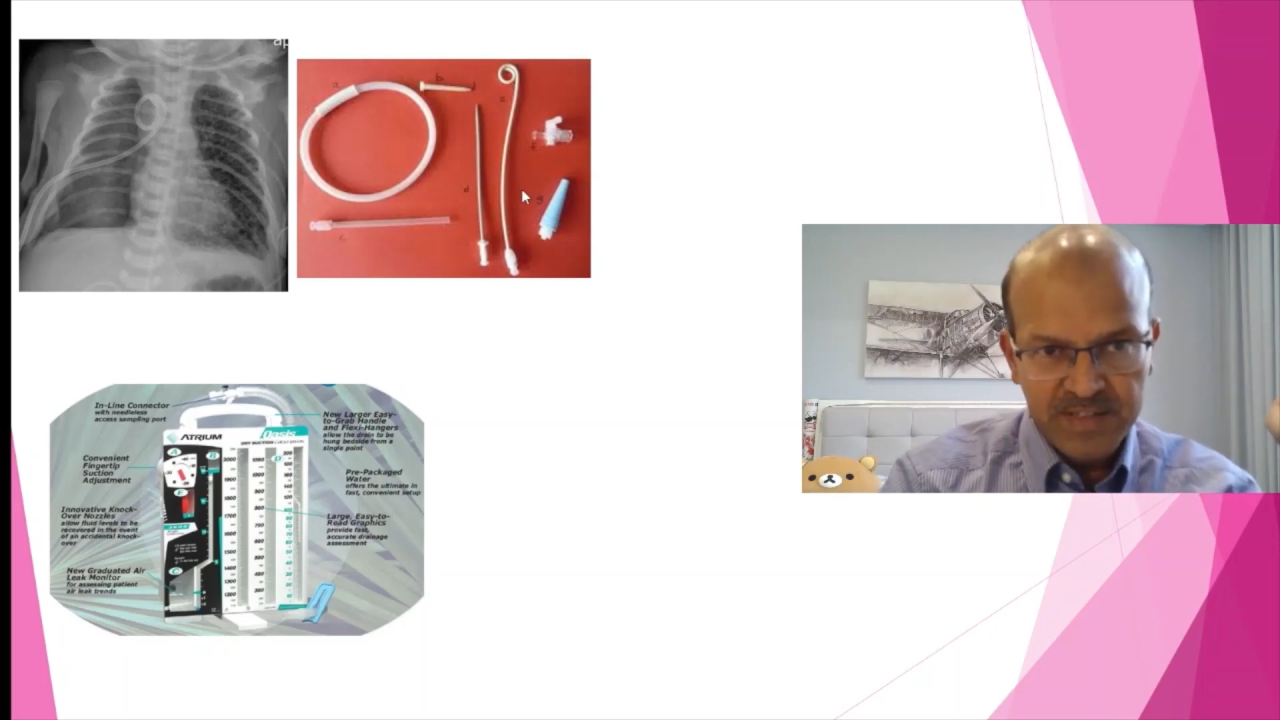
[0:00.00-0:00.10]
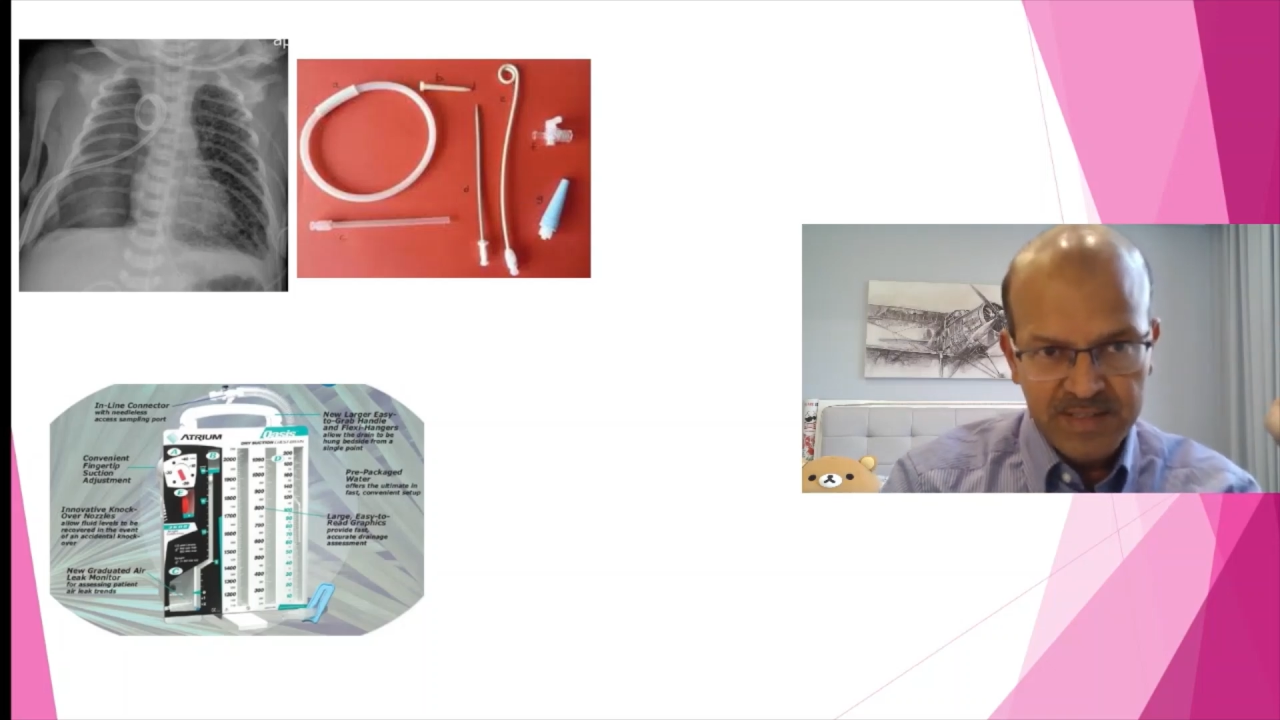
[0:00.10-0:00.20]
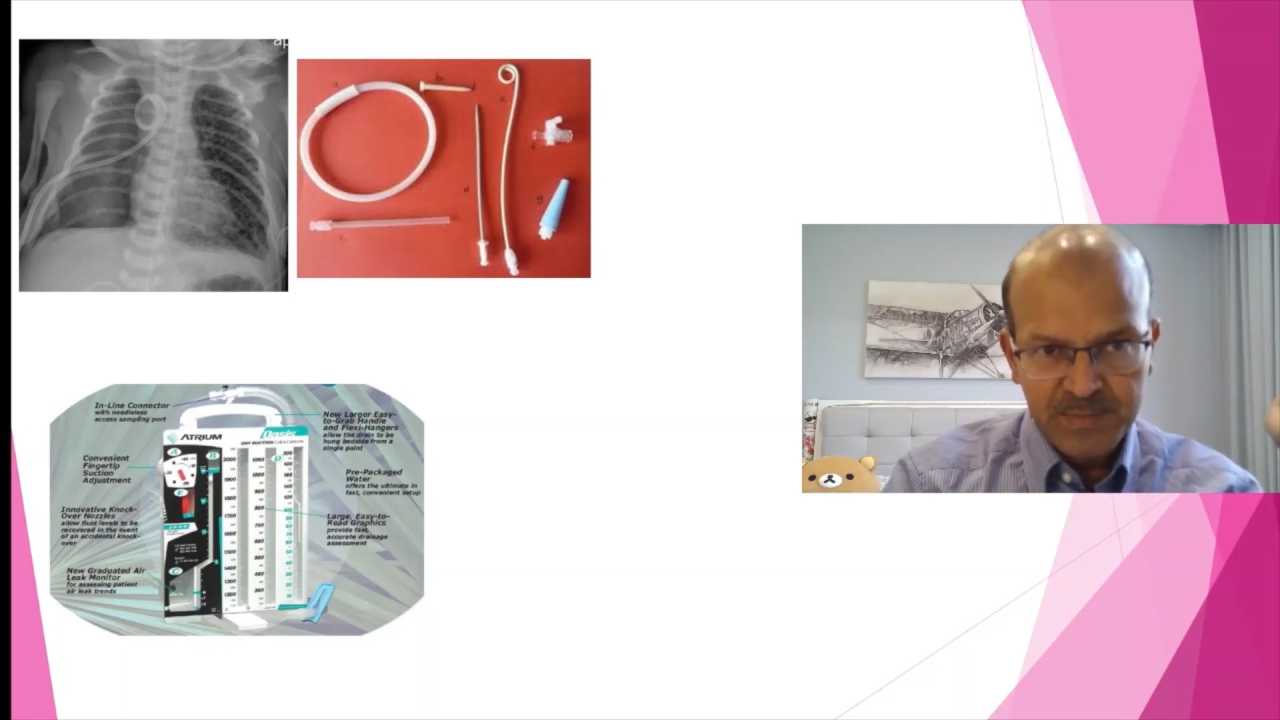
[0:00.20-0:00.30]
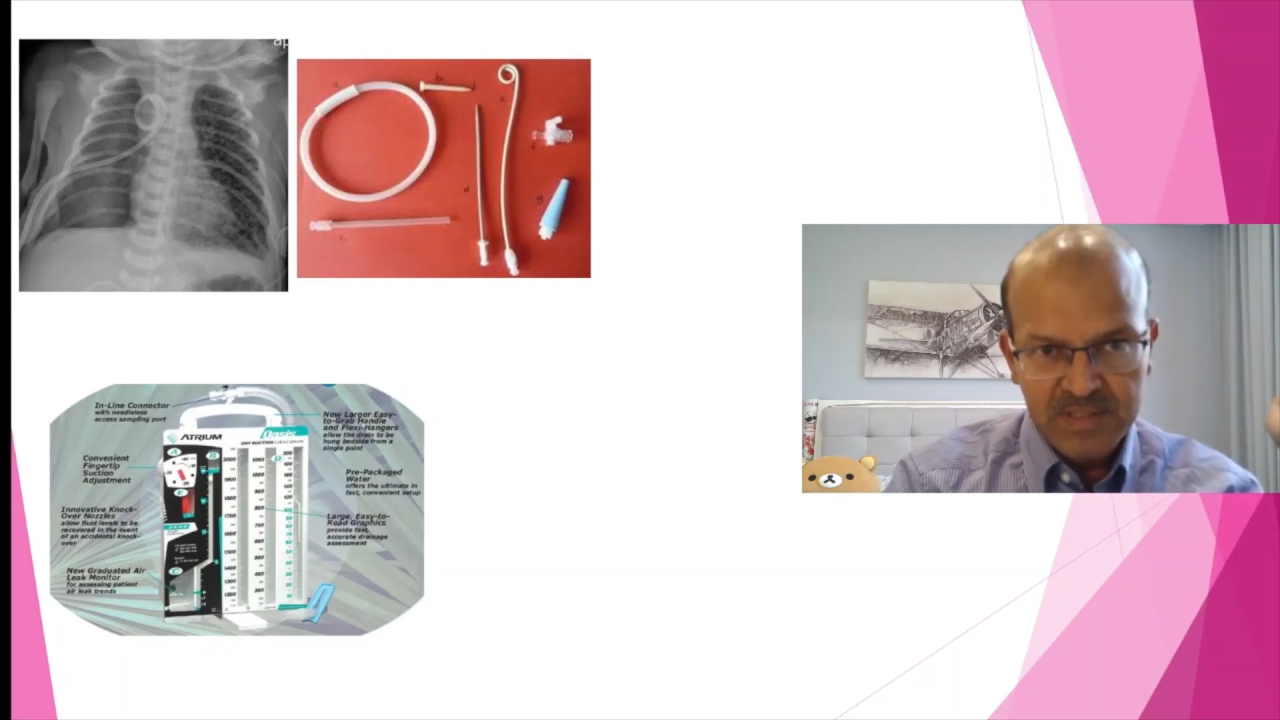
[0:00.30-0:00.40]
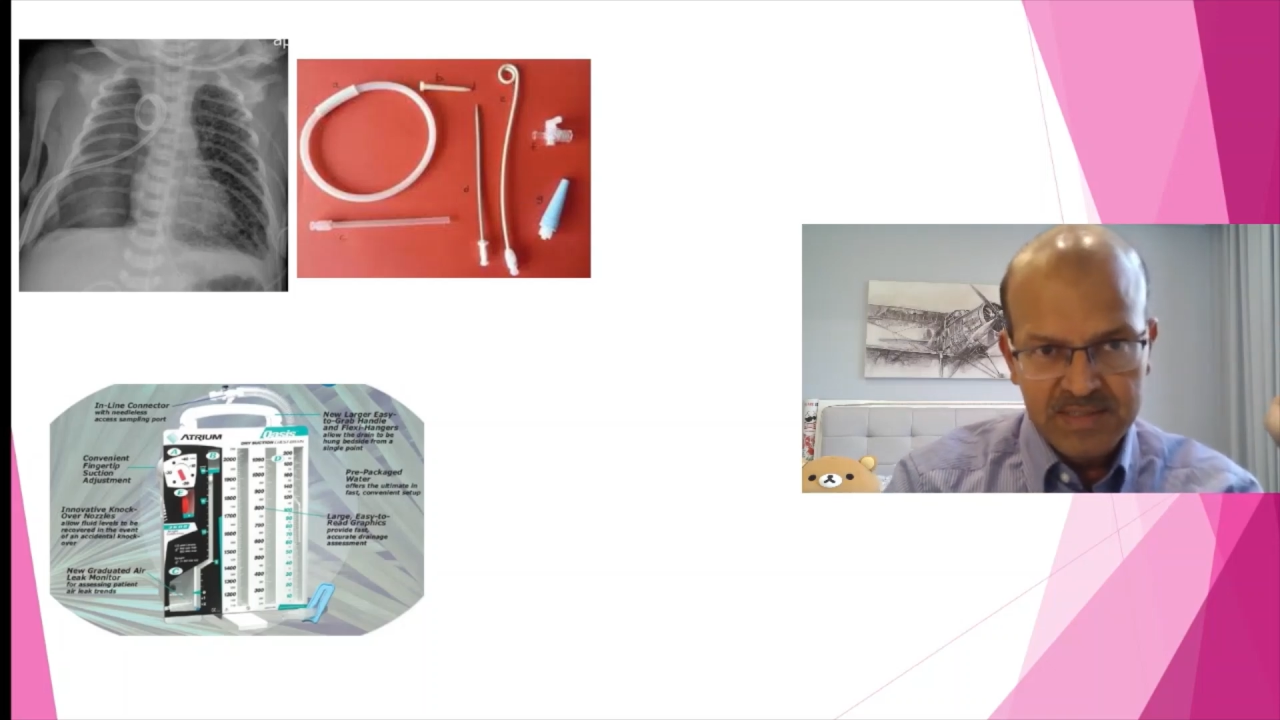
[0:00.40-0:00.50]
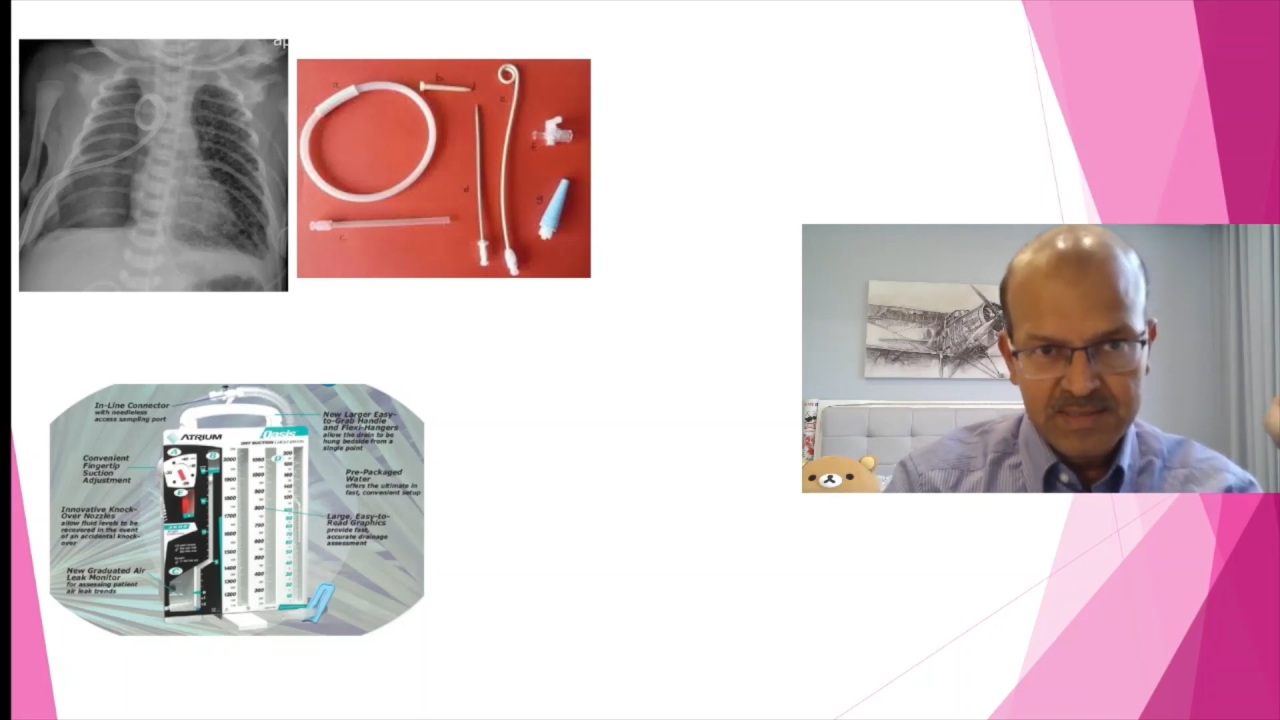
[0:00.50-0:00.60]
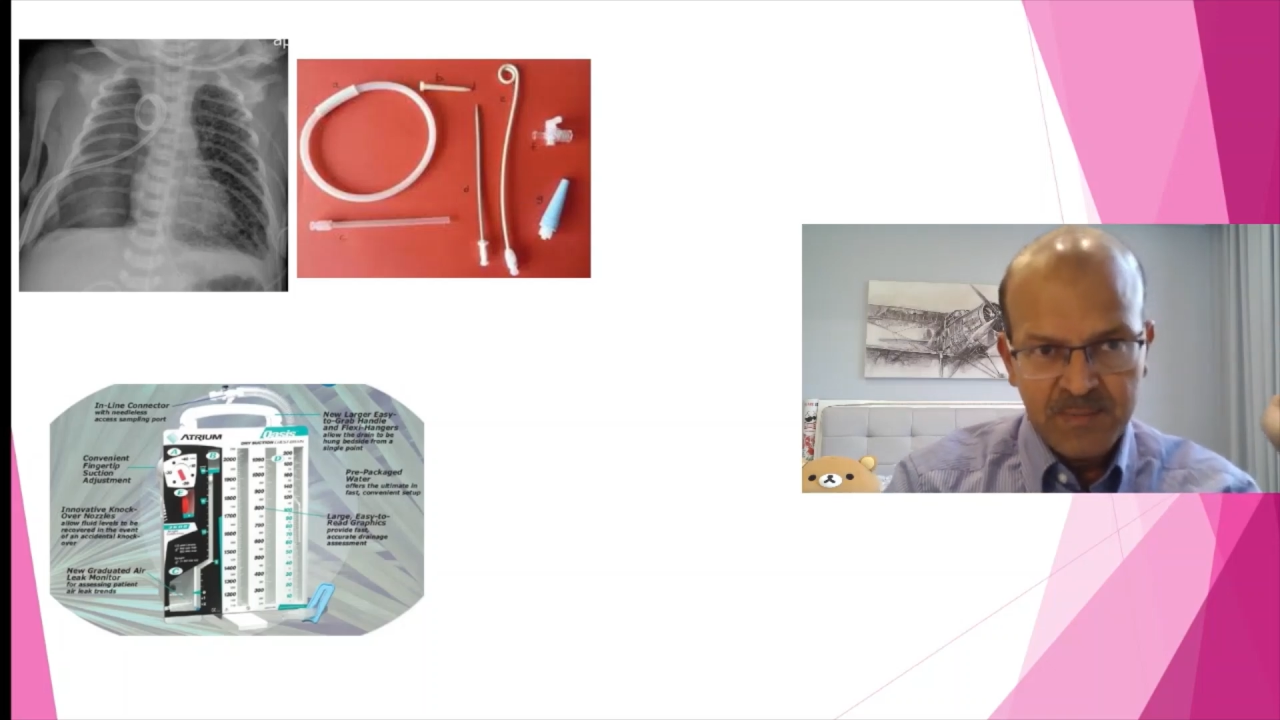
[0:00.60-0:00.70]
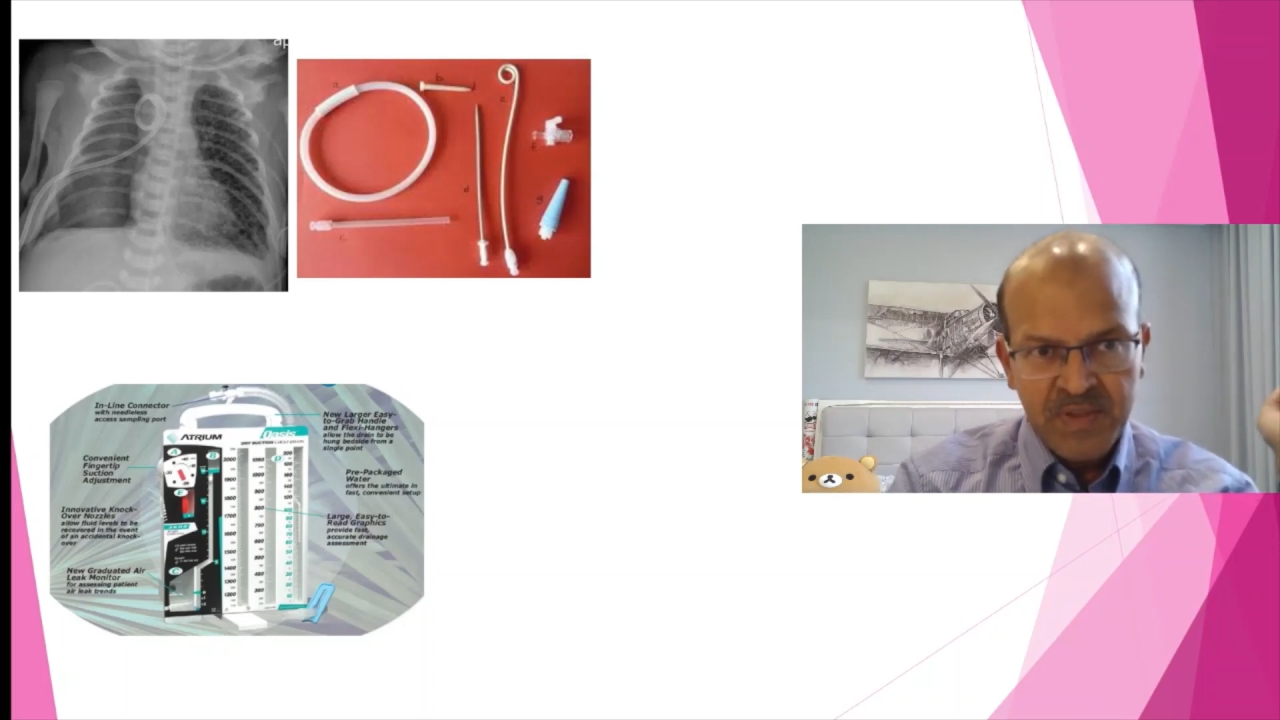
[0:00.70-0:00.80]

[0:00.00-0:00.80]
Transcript: times, it's